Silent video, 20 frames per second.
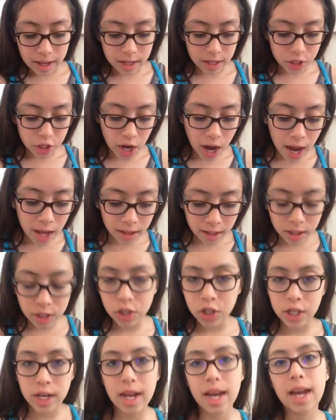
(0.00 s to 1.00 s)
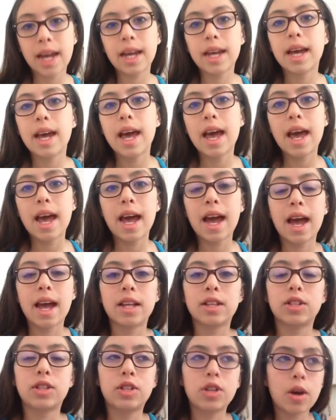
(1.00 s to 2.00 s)
challenge day.
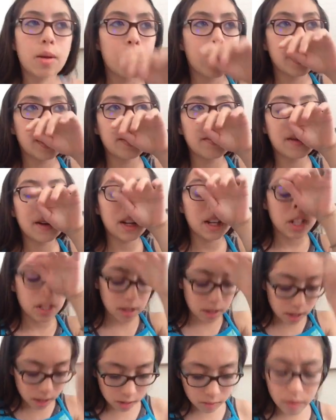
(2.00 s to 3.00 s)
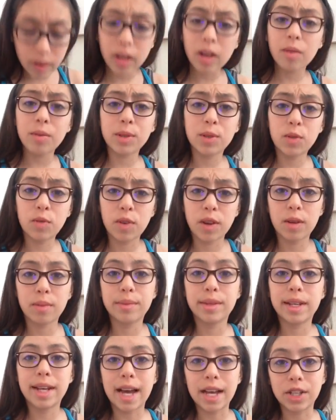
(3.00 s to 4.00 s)
And so pretty much this video was
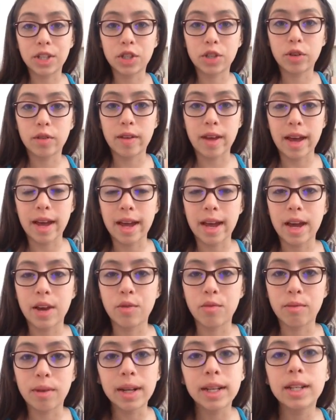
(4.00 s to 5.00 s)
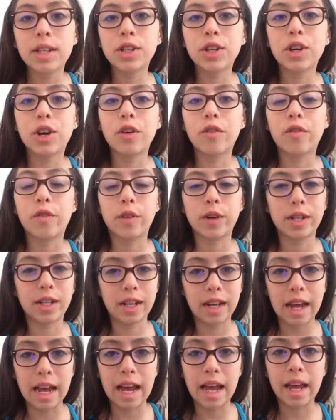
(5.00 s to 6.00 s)
filmed yesterday and ready to go for
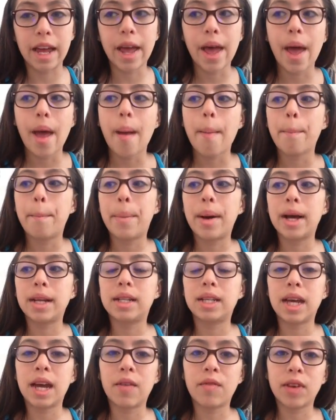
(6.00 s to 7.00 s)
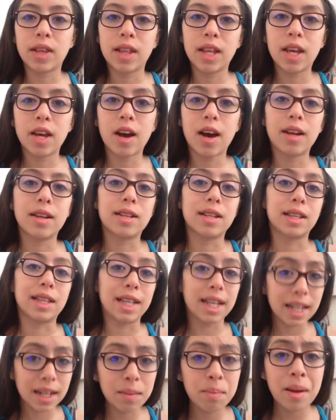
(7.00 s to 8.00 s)
today, but everything got
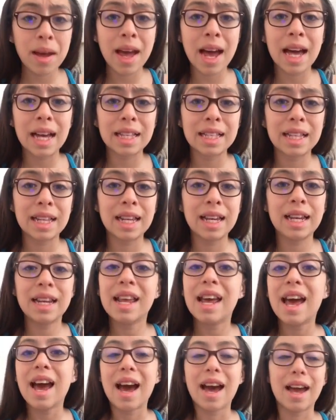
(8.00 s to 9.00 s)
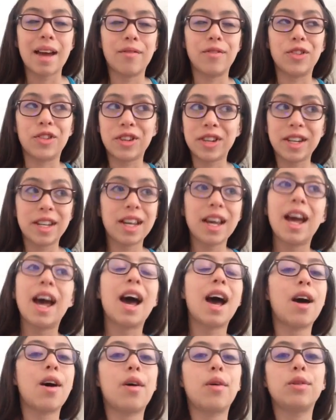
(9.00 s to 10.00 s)
deleted by accident. I have no idea
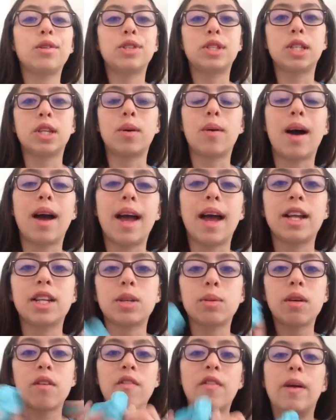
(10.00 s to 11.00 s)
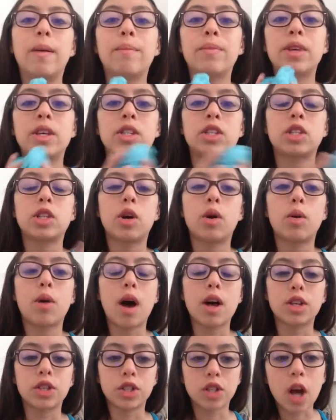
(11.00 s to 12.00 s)
how, so I had to refilm this,
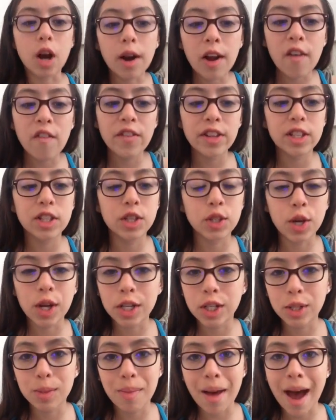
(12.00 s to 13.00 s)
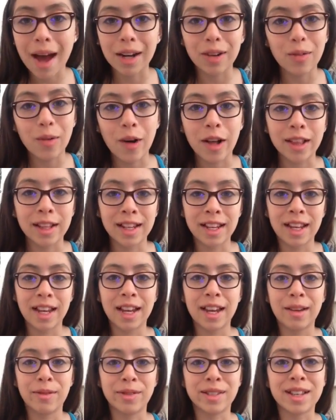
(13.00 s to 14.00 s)
so sorry if it's such bad
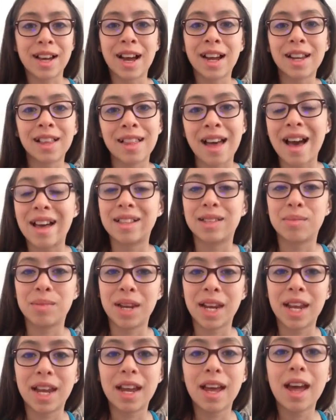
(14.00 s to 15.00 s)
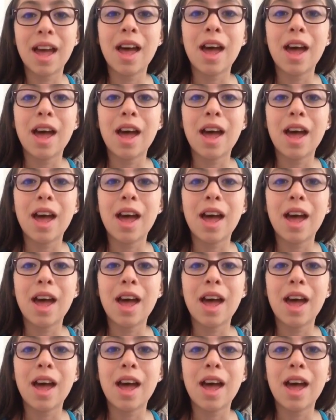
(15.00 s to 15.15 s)
quality. It was kind of last minute.